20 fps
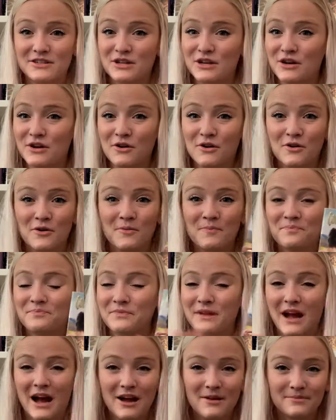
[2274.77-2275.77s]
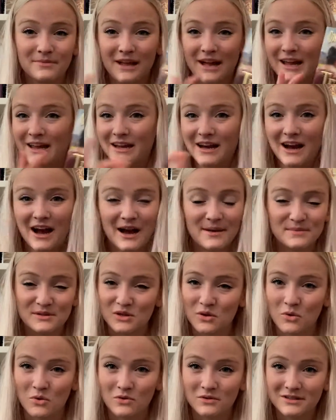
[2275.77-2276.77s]
too, I'm like, I'm
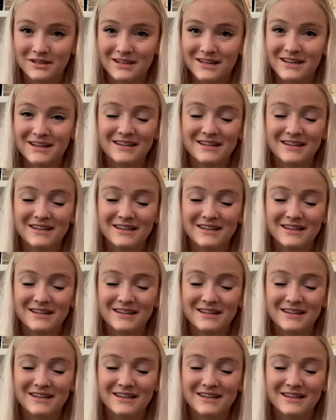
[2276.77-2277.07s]
sold.